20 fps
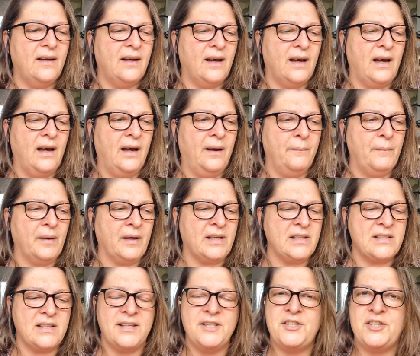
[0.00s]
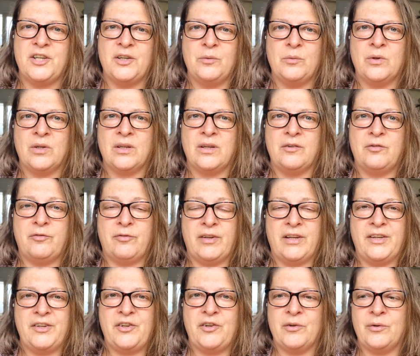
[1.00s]
because I don't want to
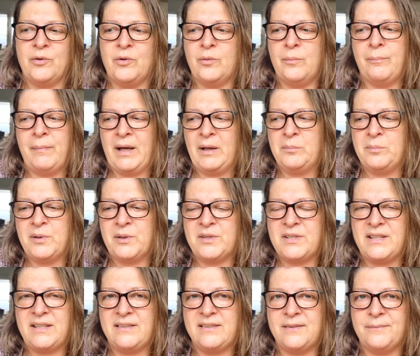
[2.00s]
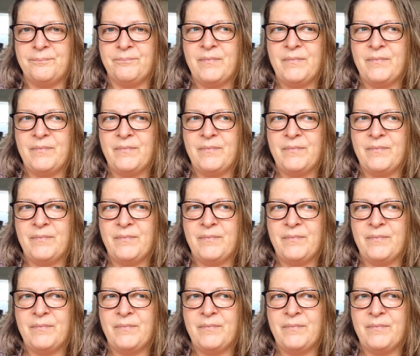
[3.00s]
flood your mailboxes.